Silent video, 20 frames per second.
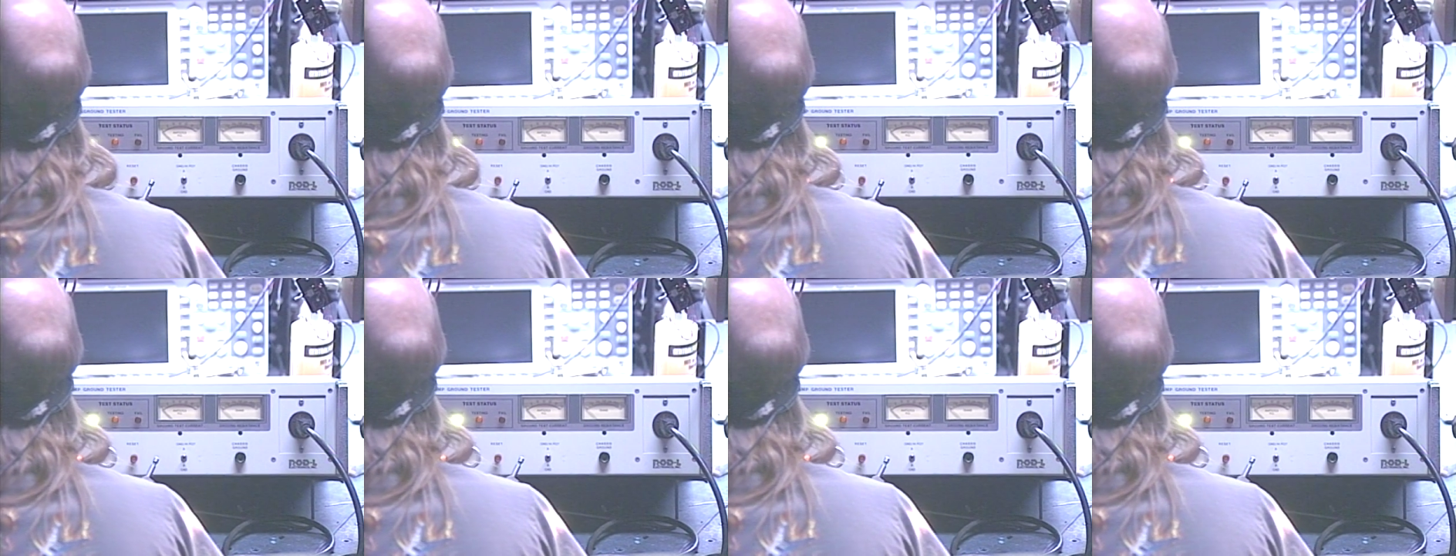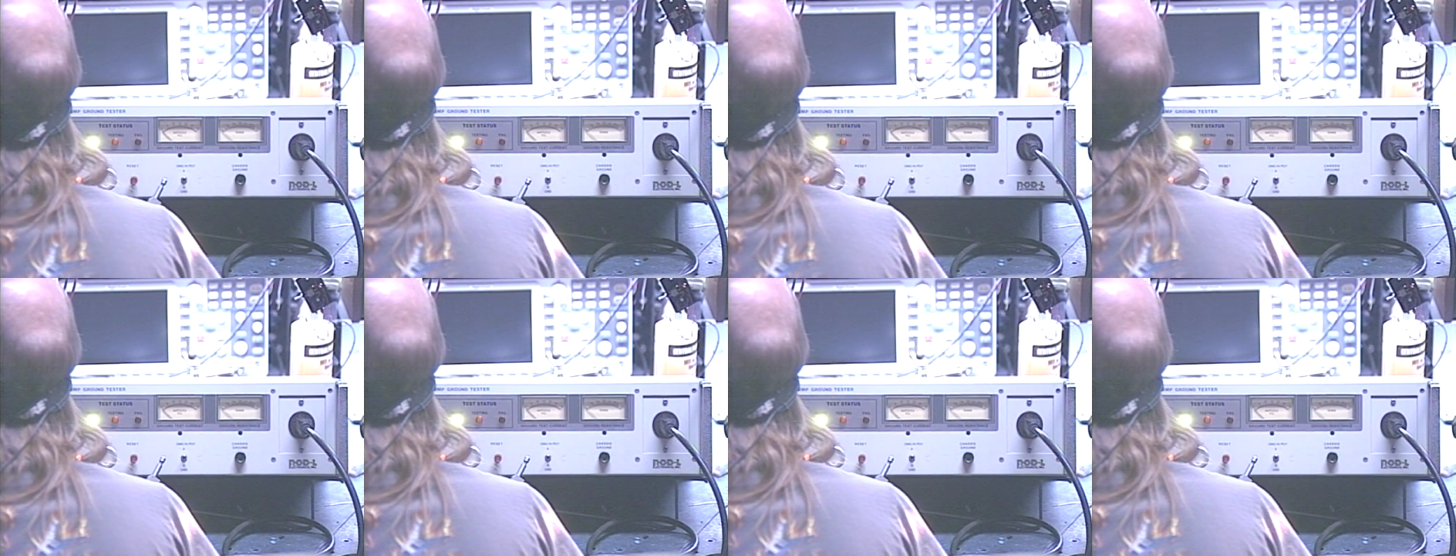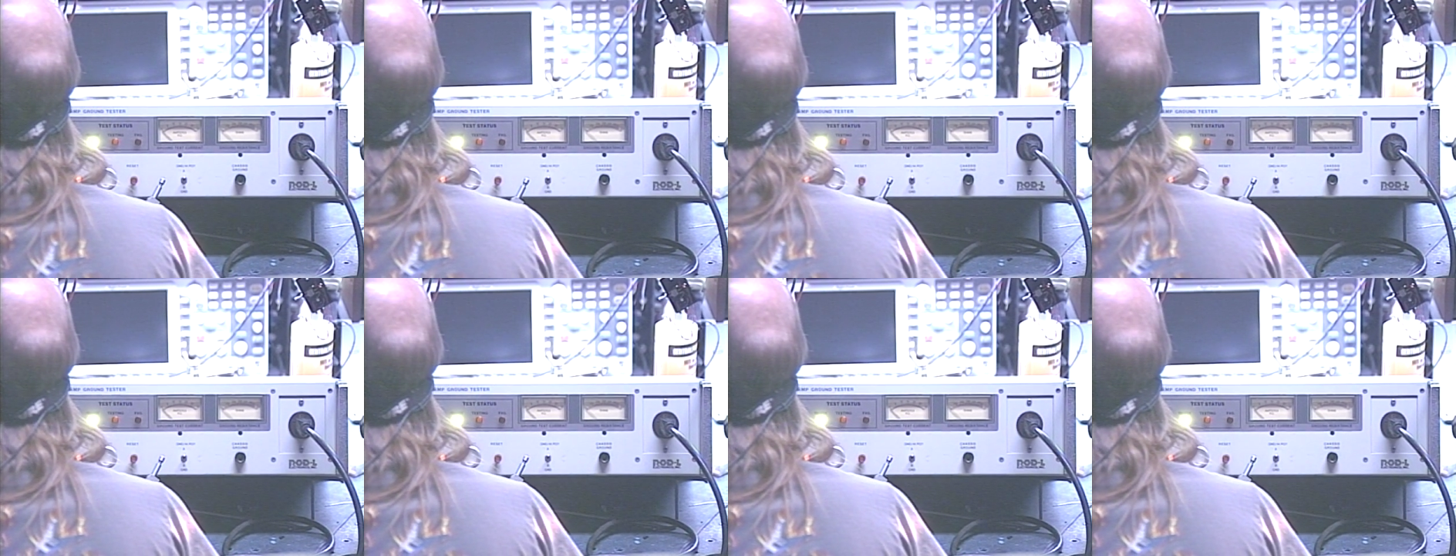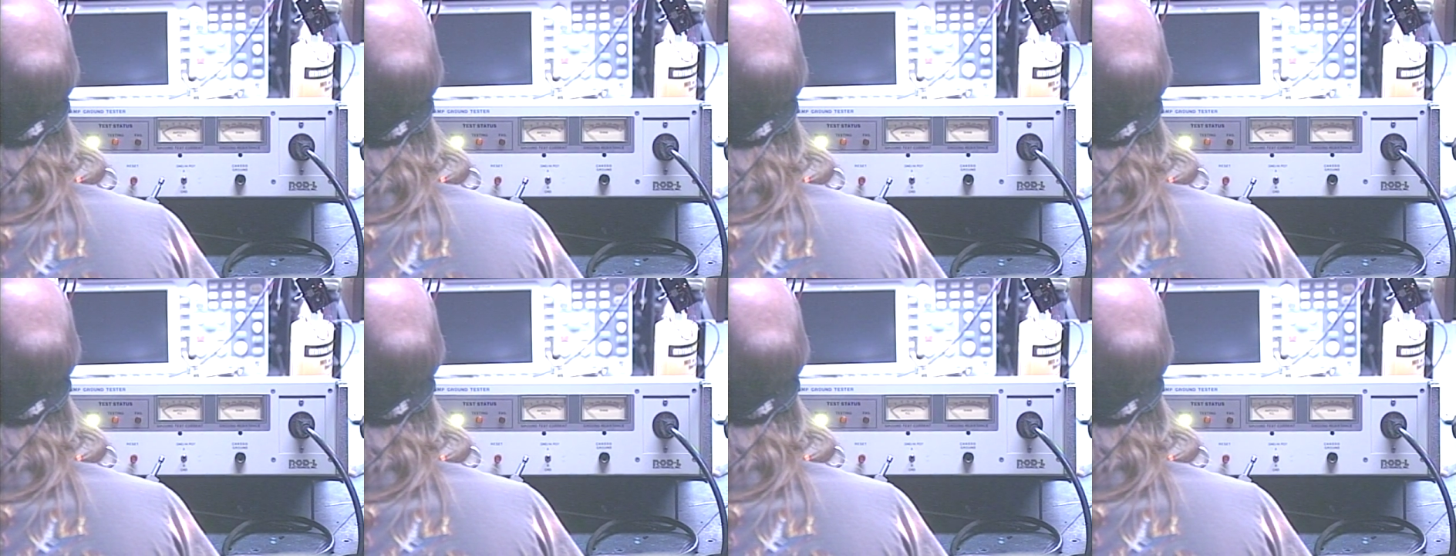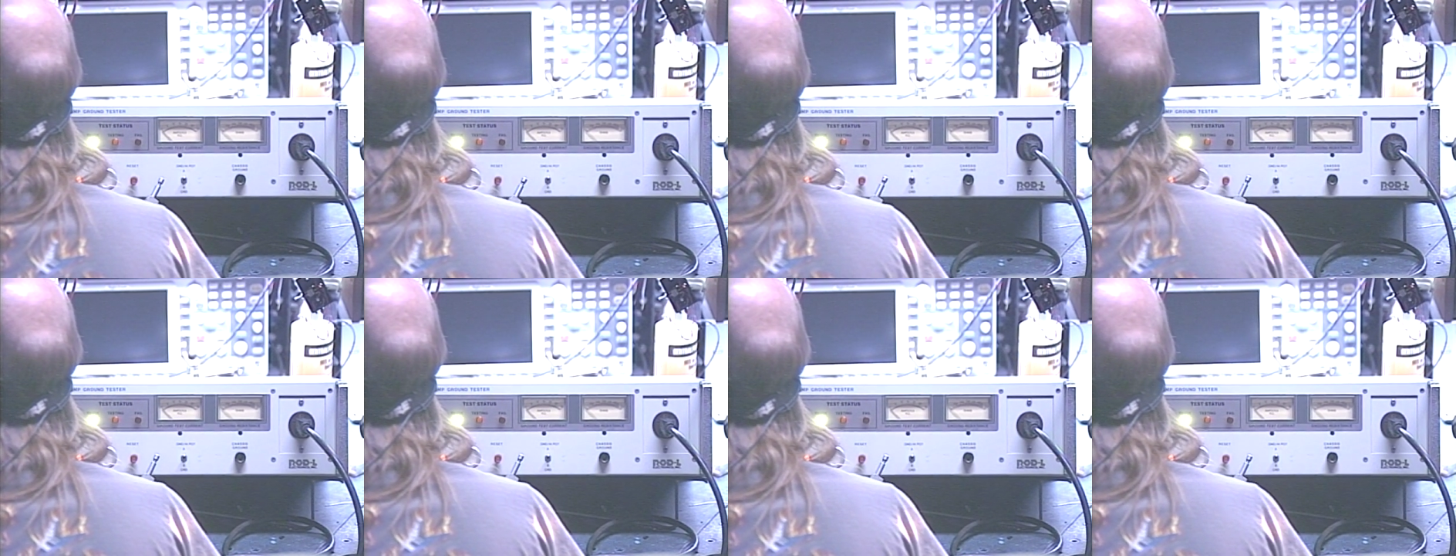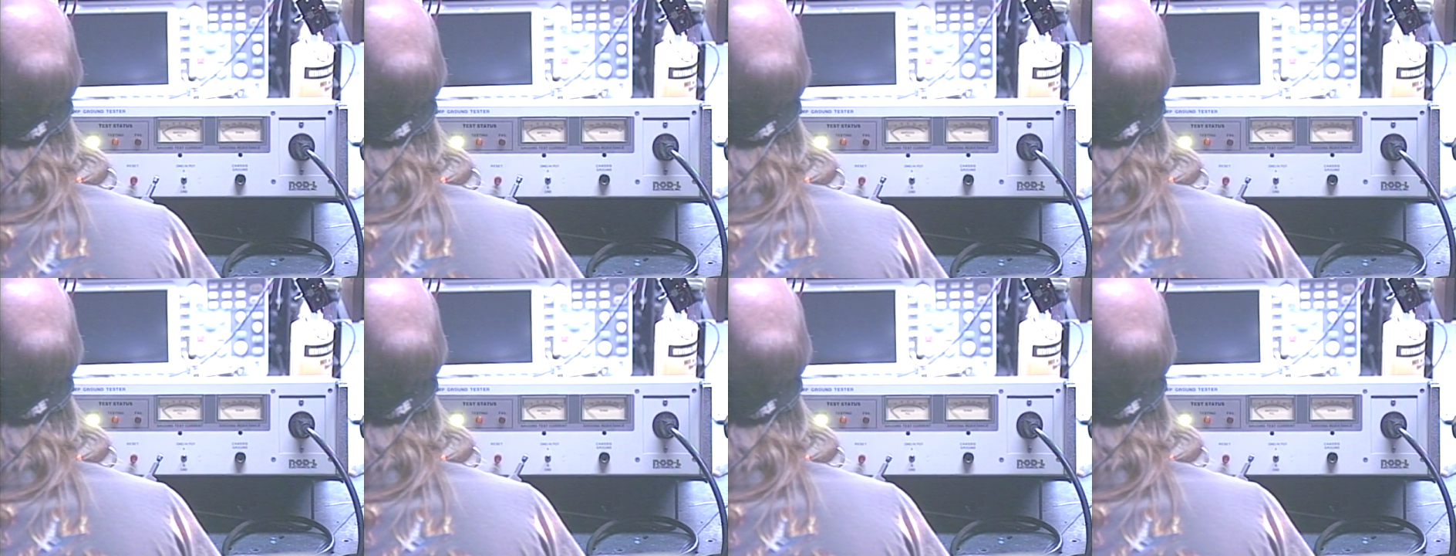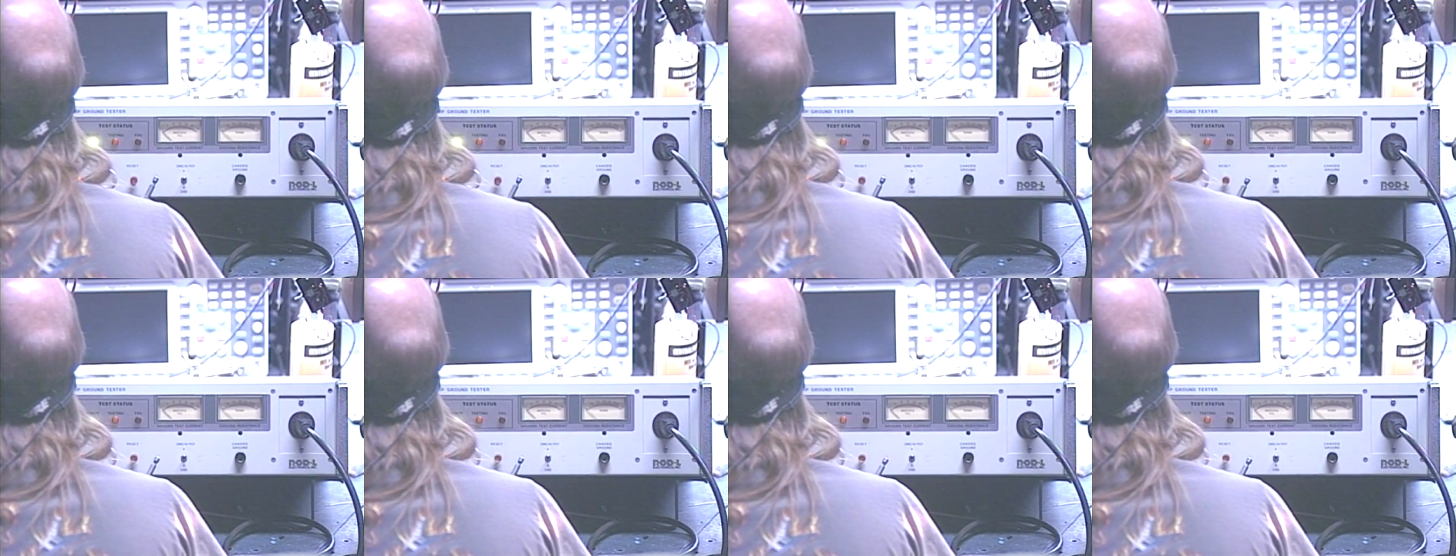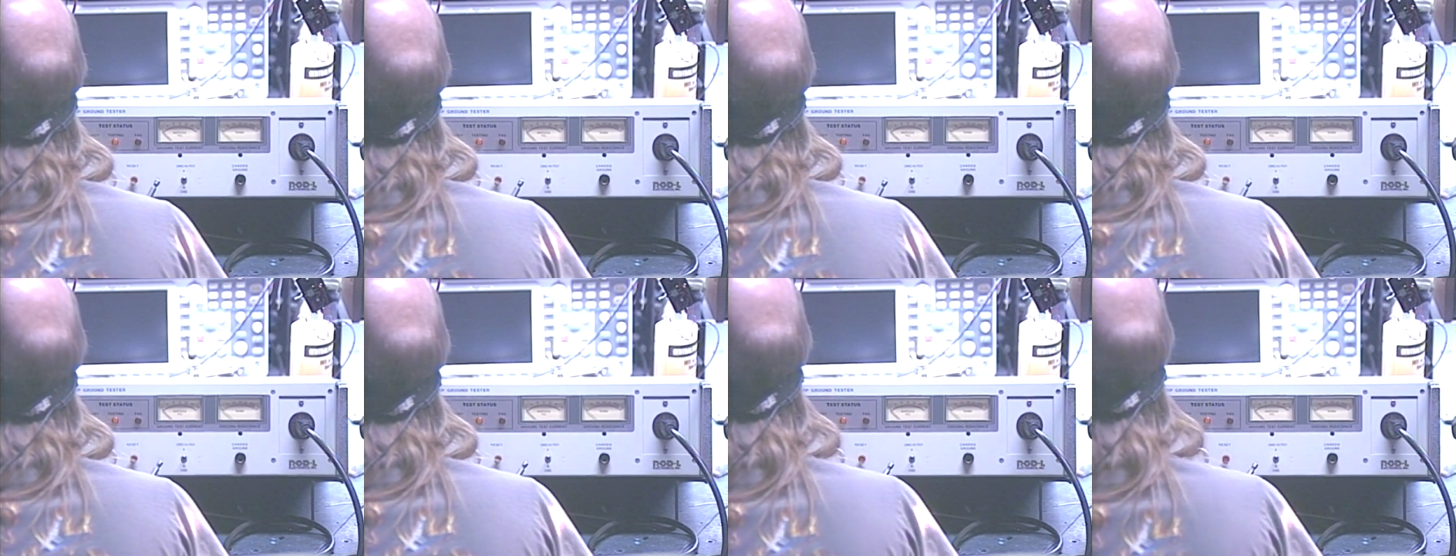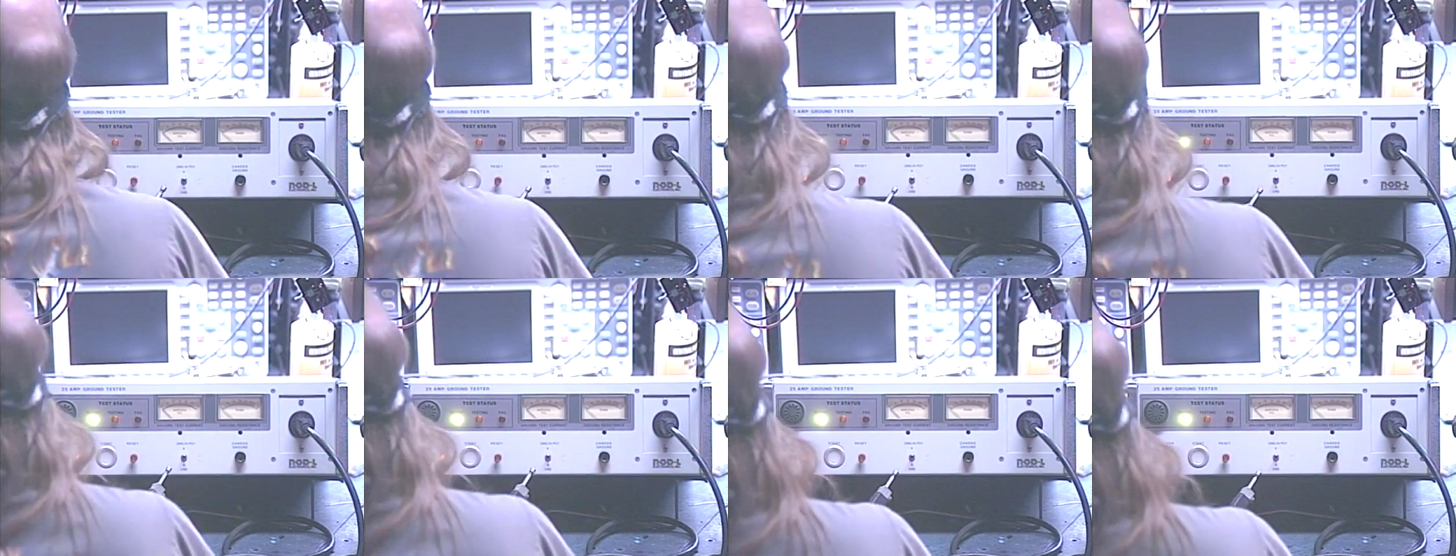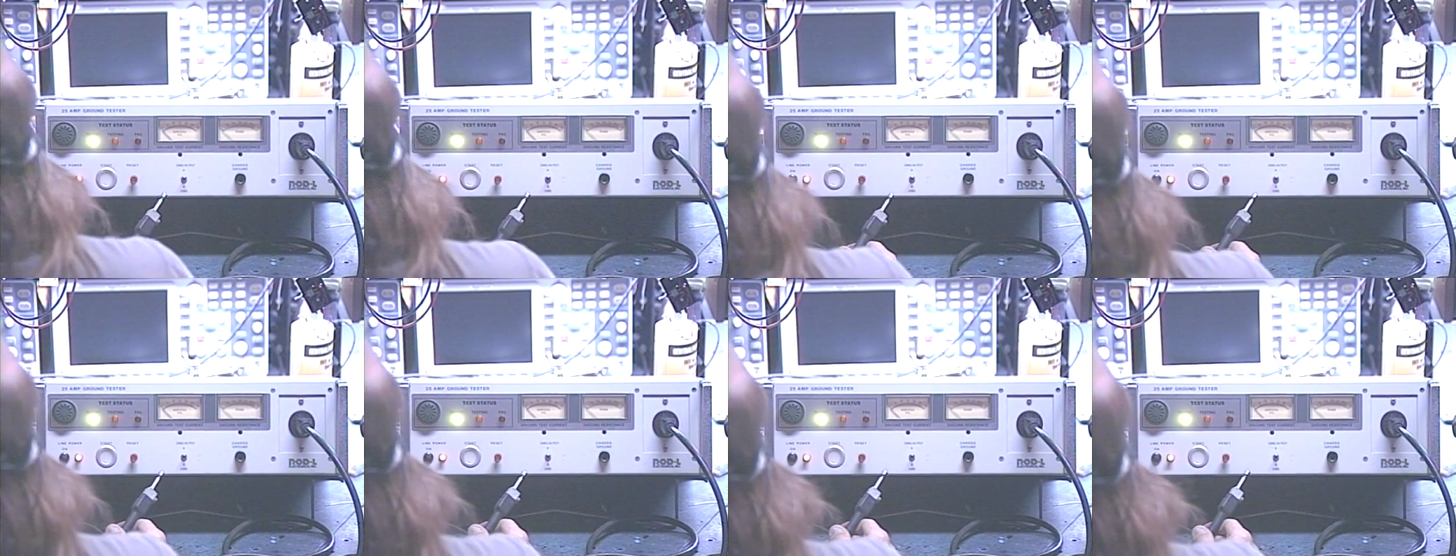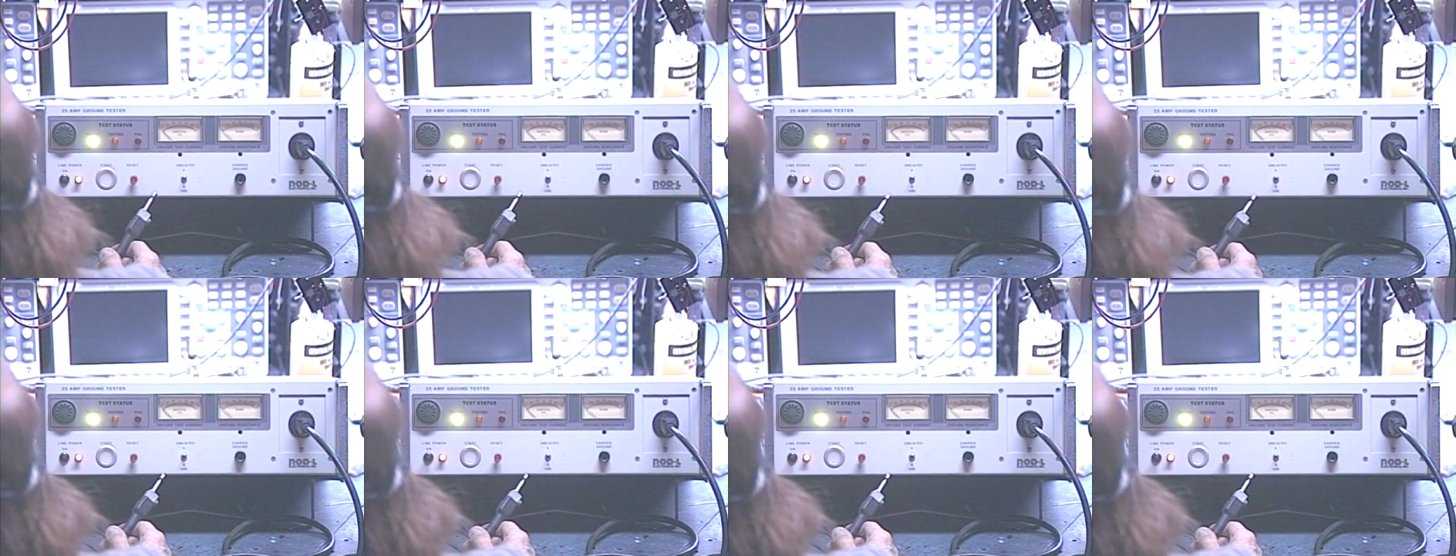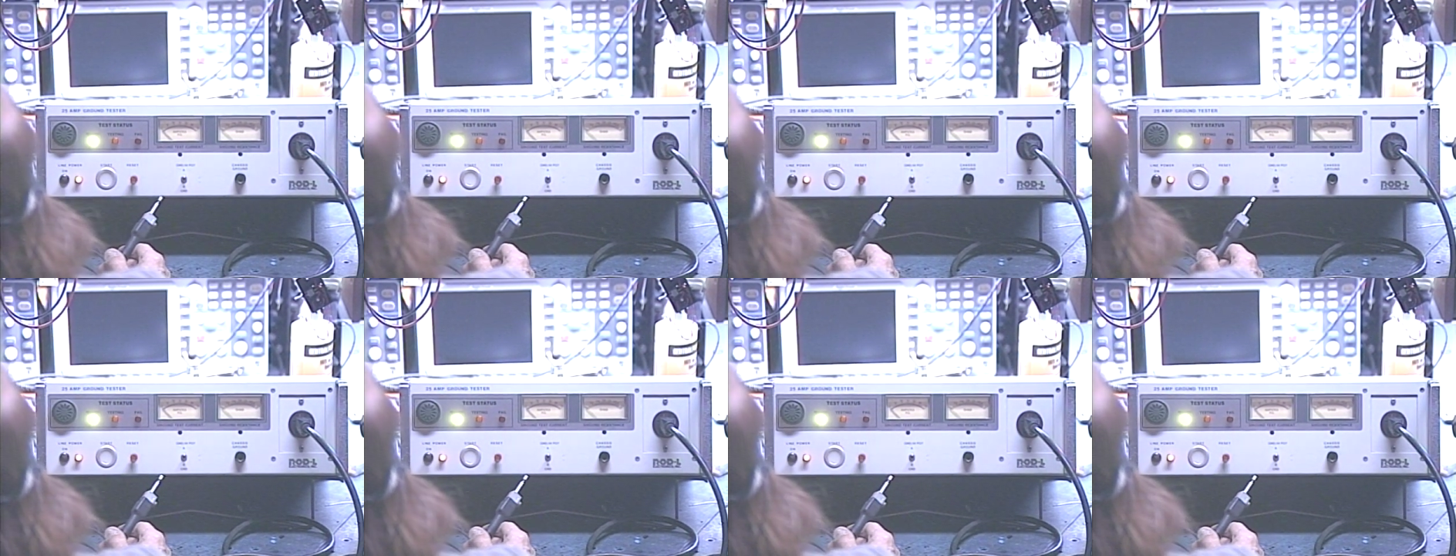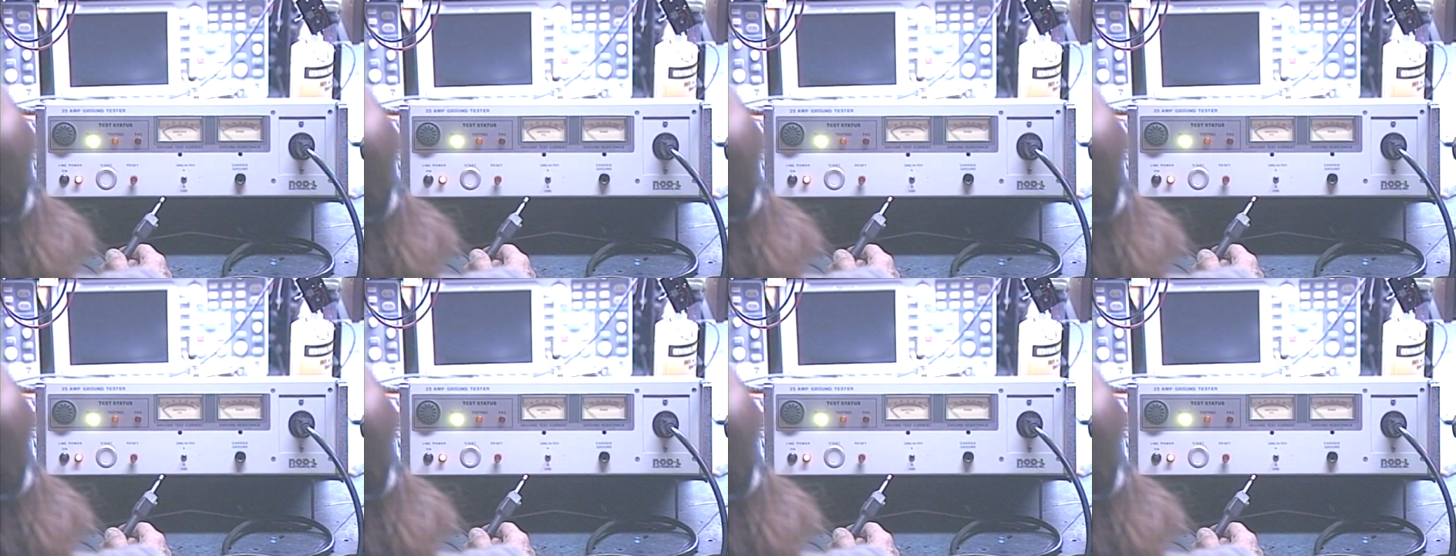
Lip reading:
Nobody's mouth can be seen.